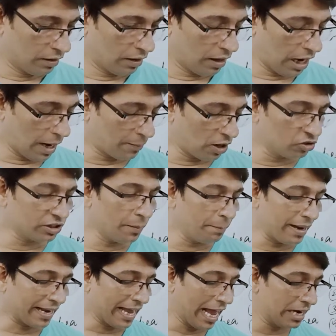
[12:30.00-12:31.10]
about the
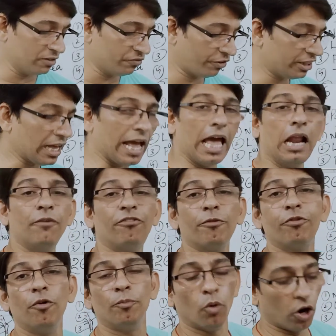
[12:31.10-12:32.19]
mechanism with the help of
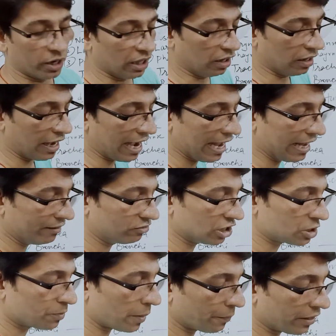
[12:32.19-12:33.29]
a model. I have
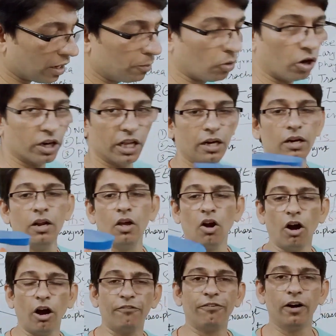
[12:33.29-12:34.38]
just prepared a model
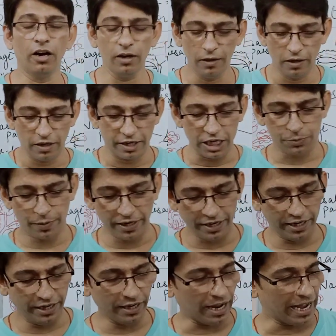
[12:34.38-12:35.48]
of a
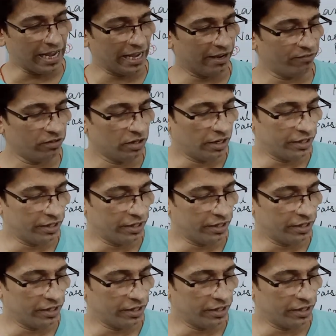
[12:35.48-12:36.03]
respiratory. I have